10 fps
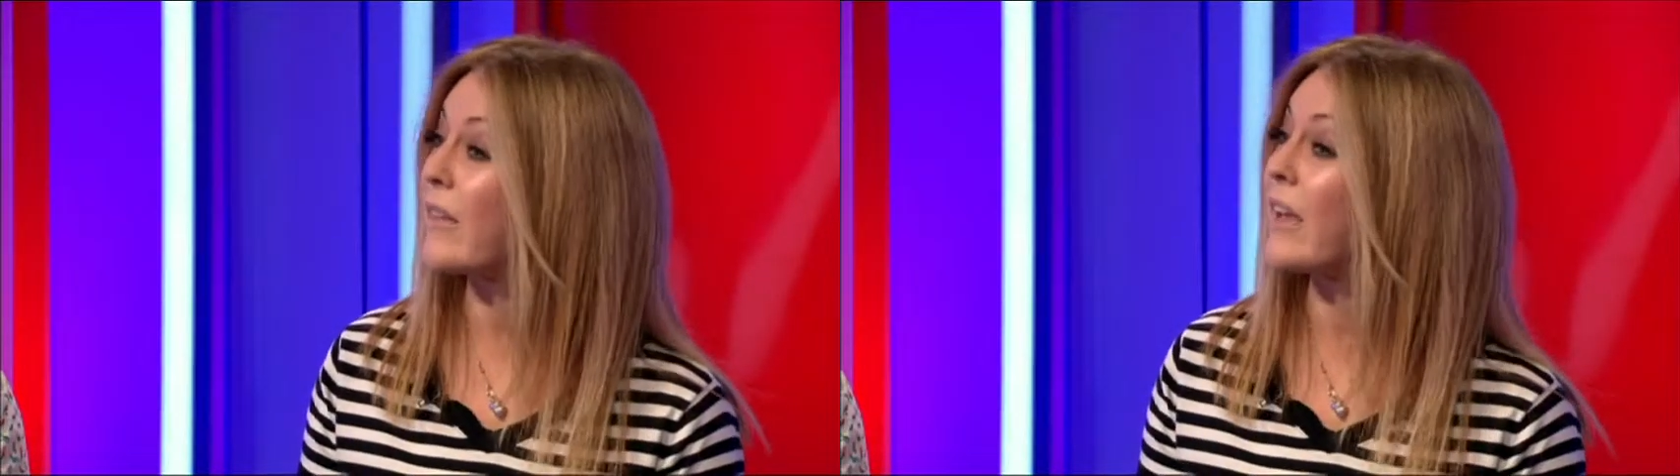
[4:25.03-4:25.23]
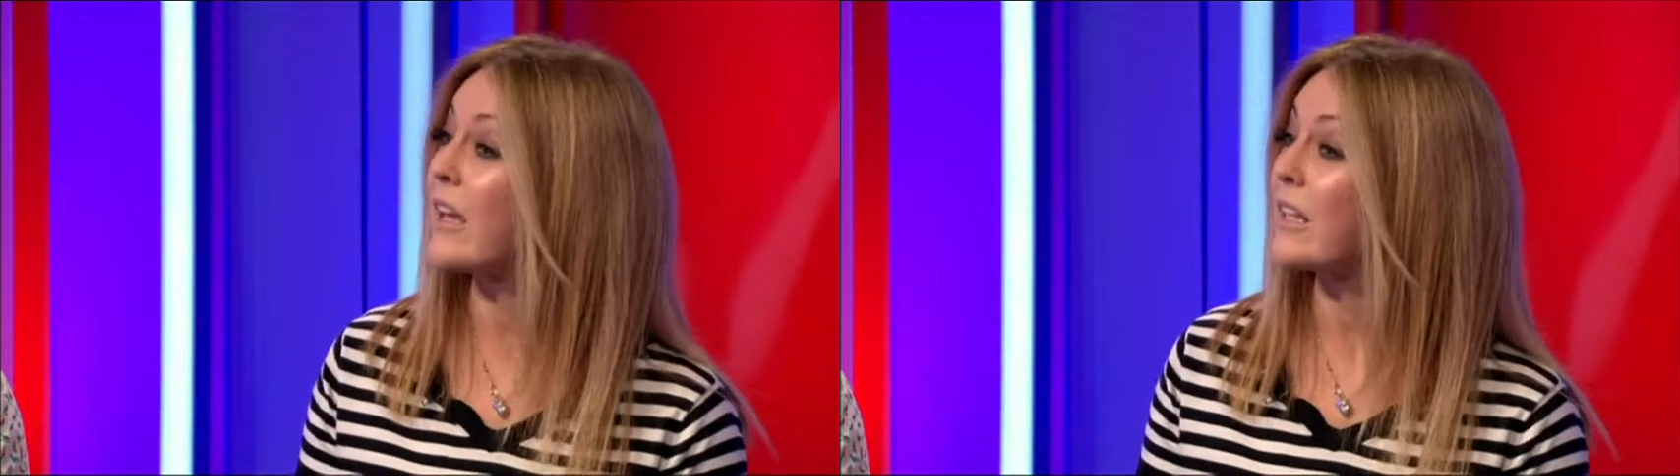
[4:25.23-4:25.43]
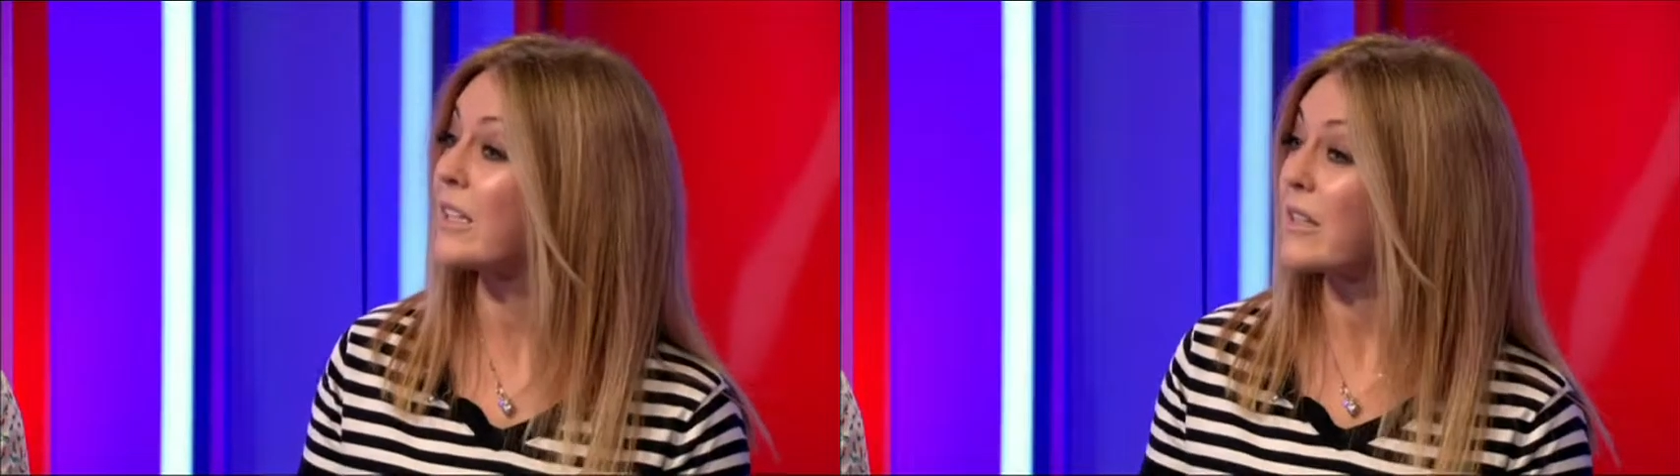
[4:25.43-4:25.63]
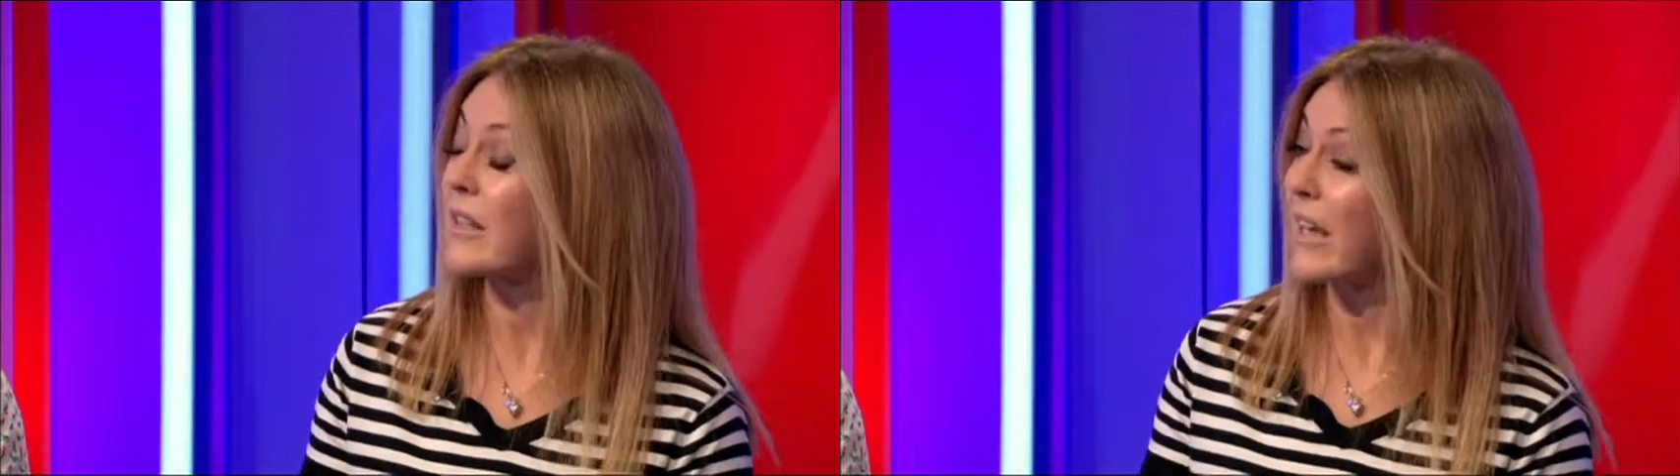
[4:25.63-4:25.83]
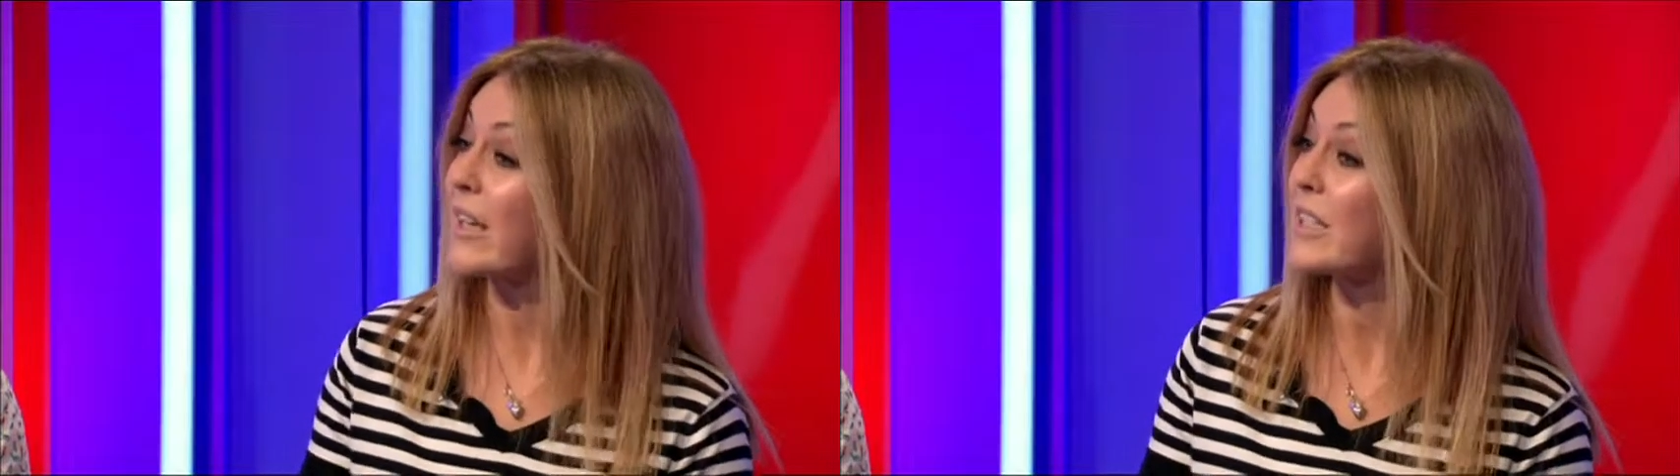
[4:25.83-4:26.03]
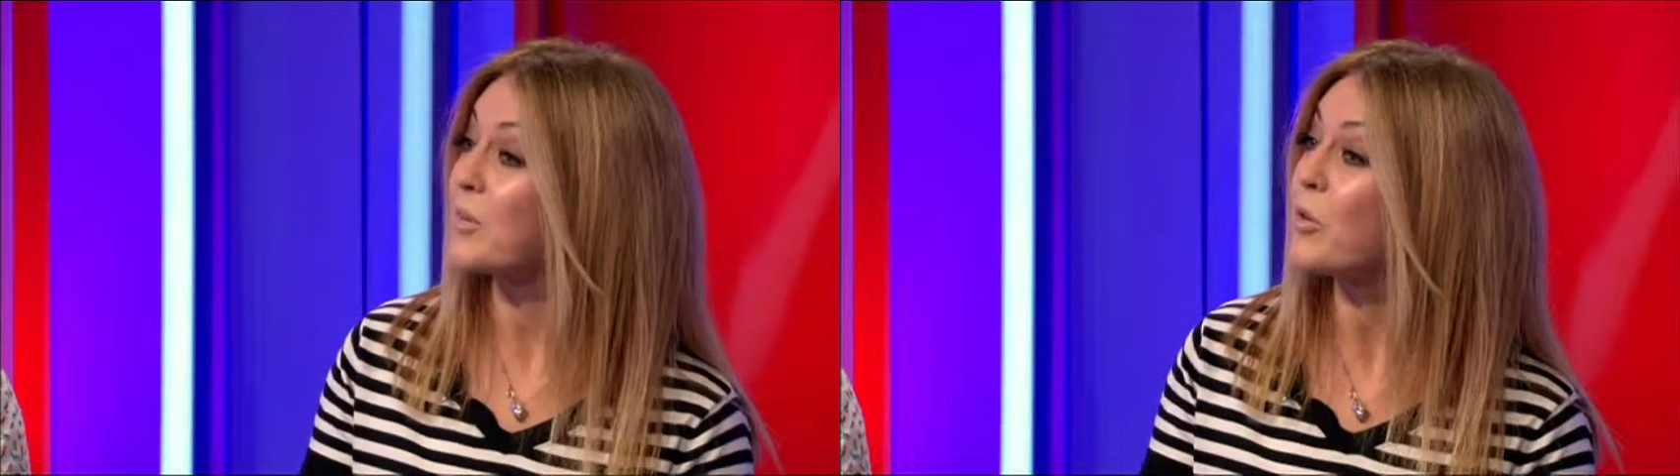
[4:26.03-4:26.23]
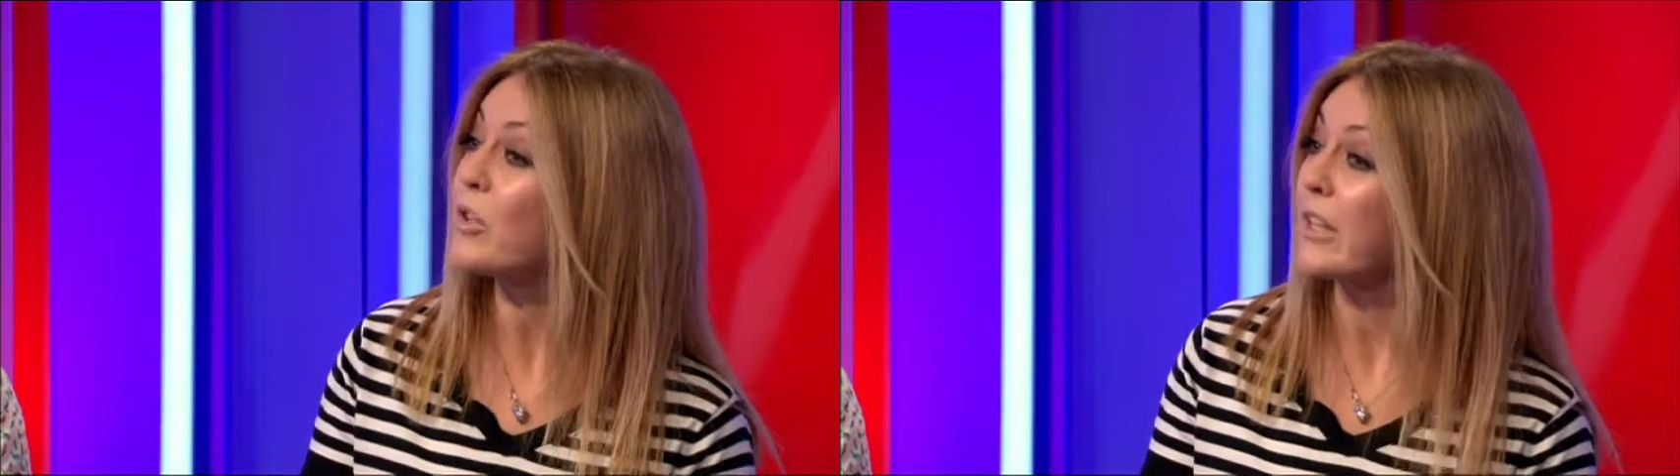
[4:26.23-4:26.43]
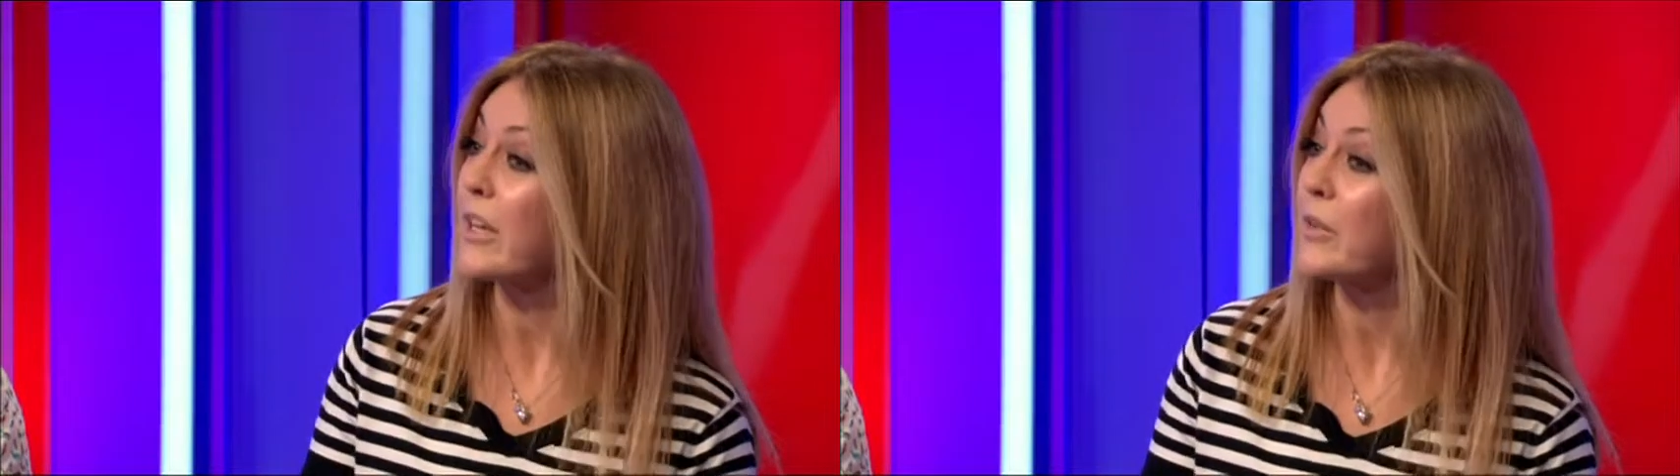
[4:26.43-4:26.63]
and they can
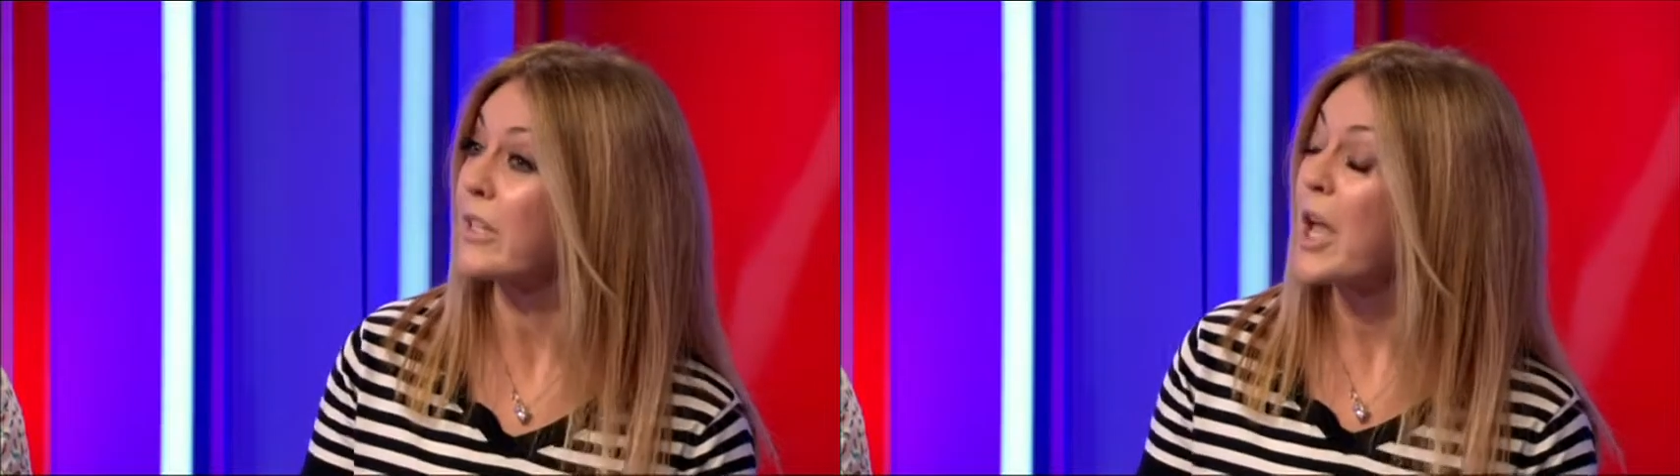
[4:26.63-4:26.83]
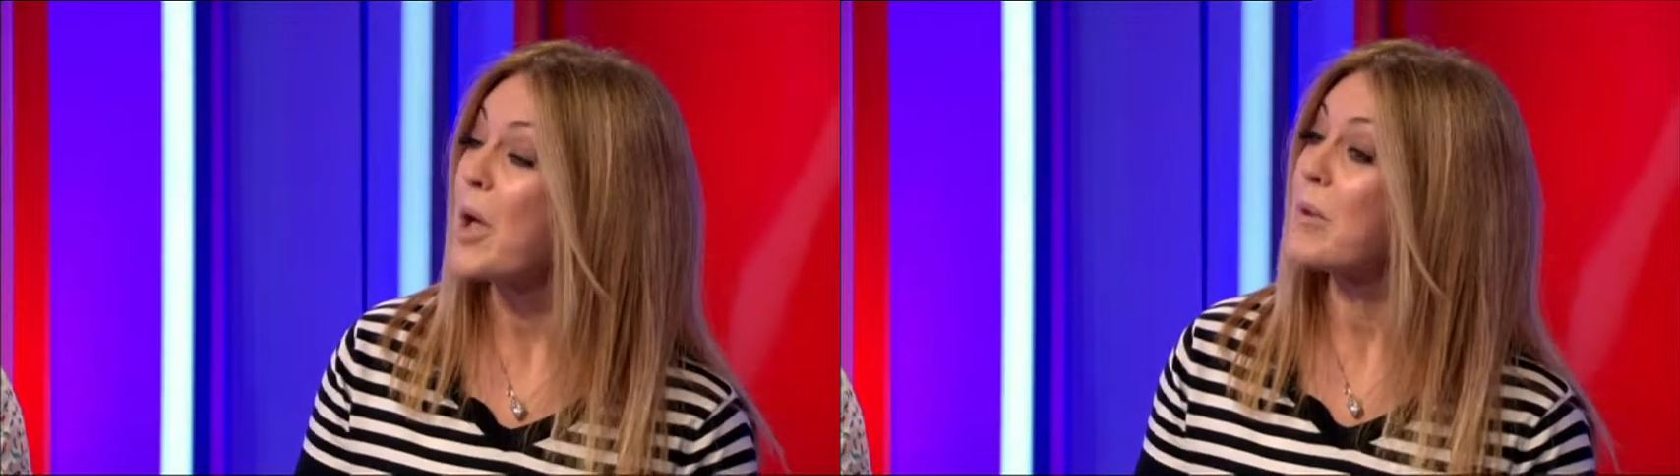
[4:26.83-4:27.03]
exploit those.